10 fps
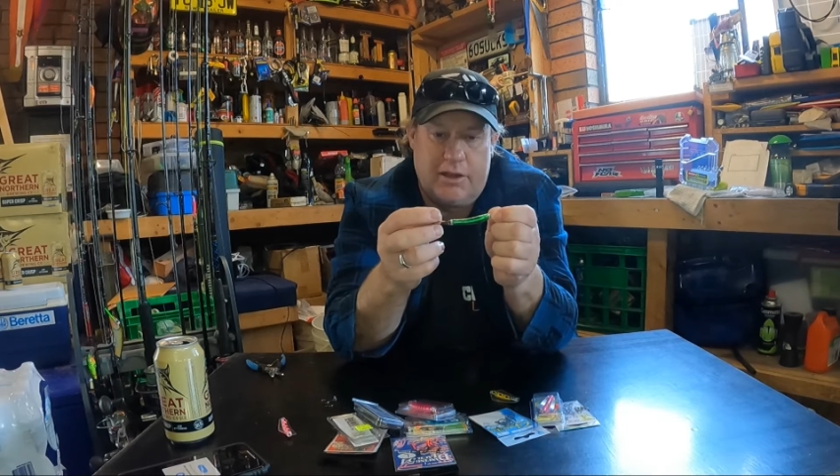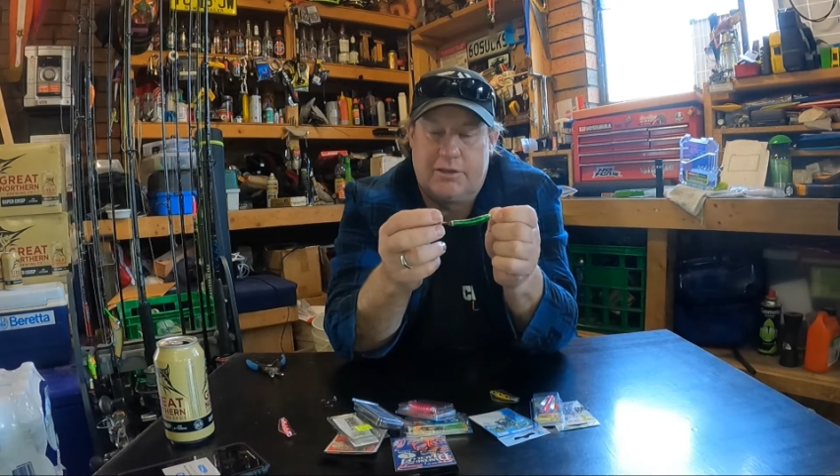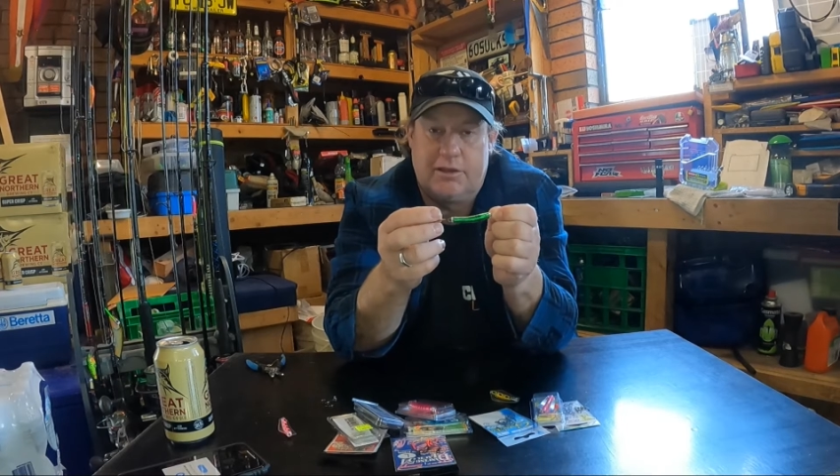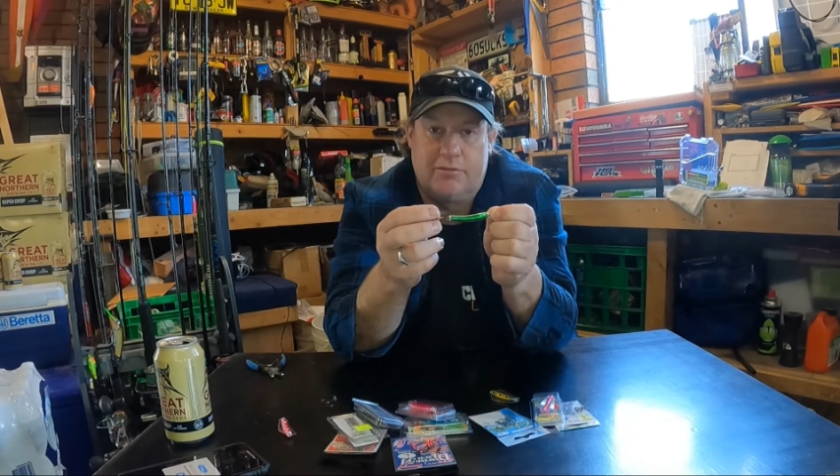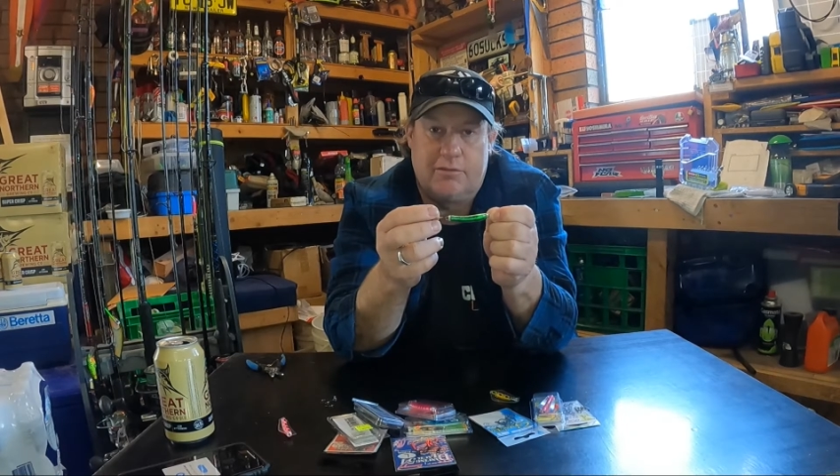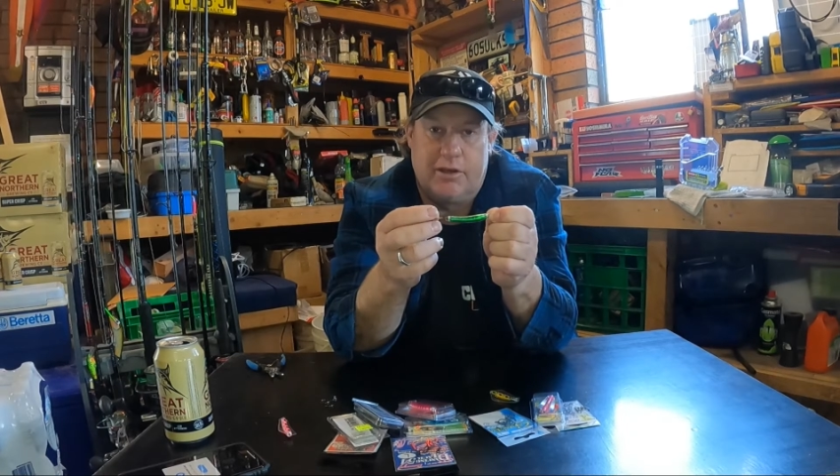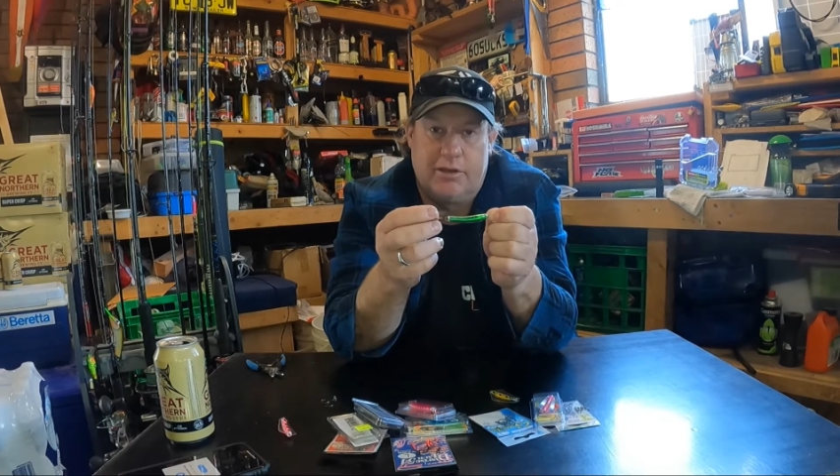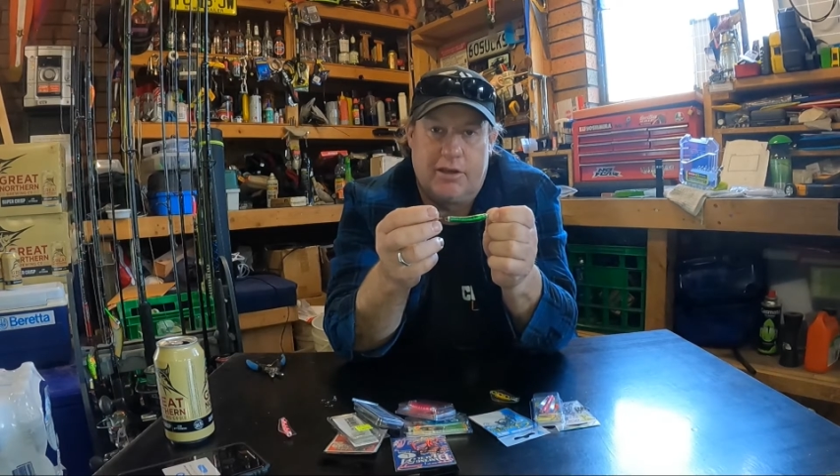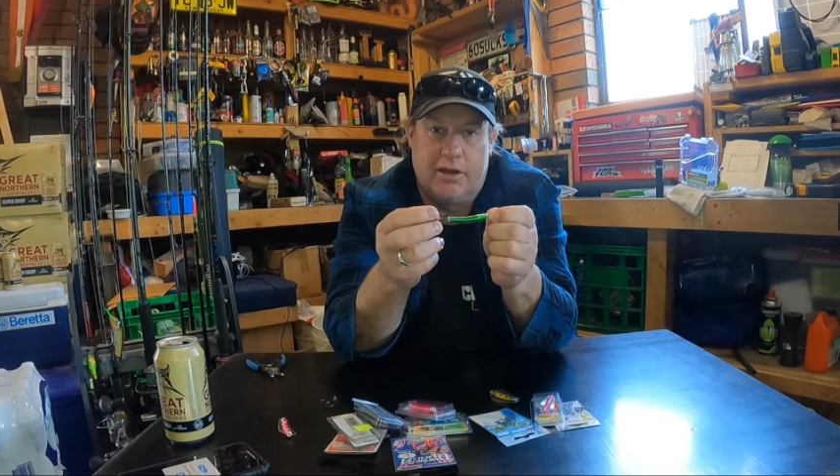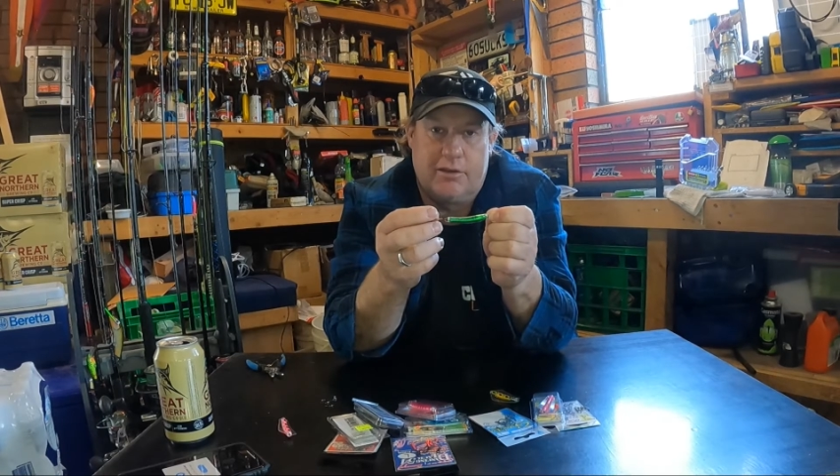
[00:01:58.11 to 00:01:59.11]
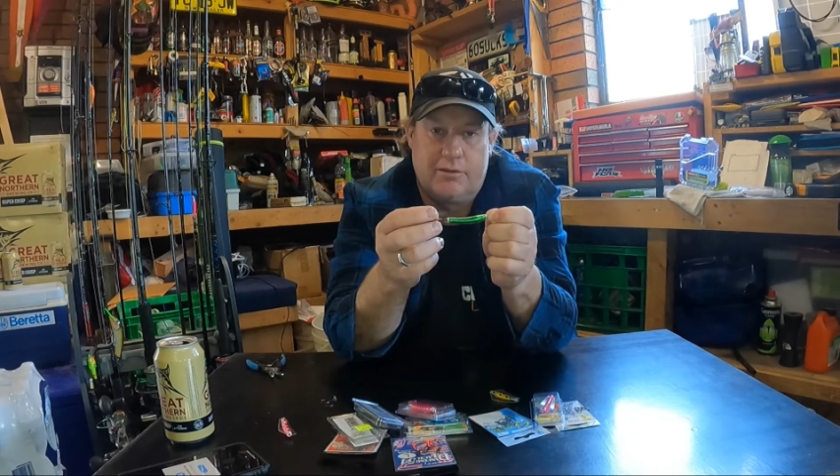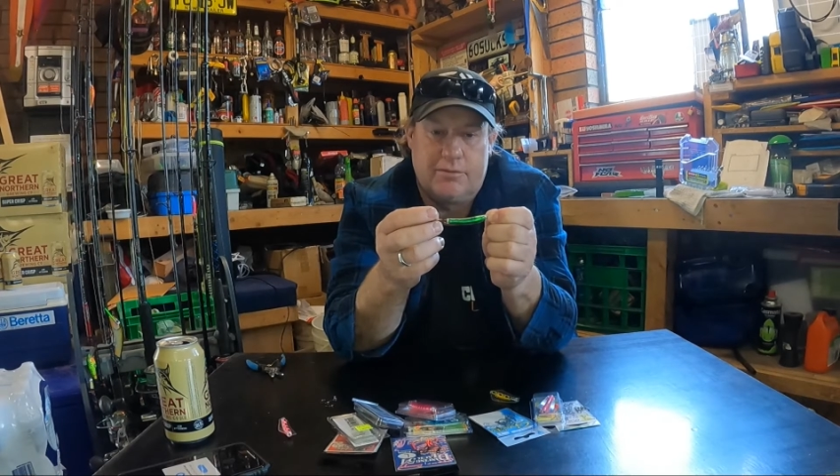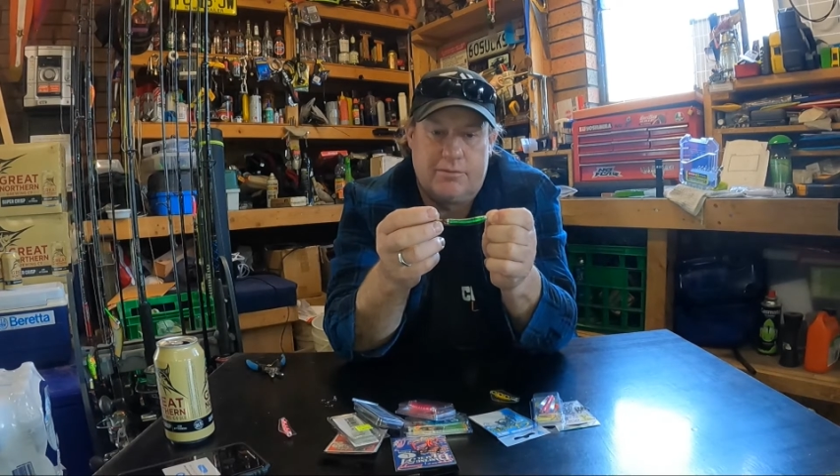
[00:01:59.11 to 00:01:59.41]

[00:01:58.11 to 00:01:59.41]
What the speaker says: that's it, ready to go.